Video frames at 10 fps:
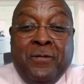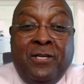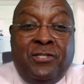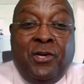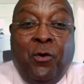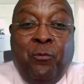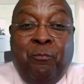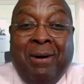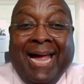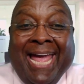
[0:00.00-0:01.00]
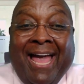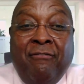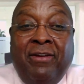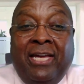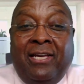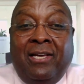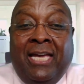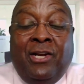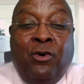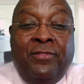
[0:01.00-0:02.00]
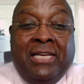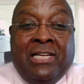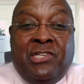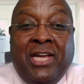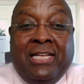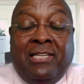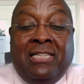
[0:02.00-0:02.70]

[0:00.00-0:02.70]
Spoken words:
So by having it on the agenda,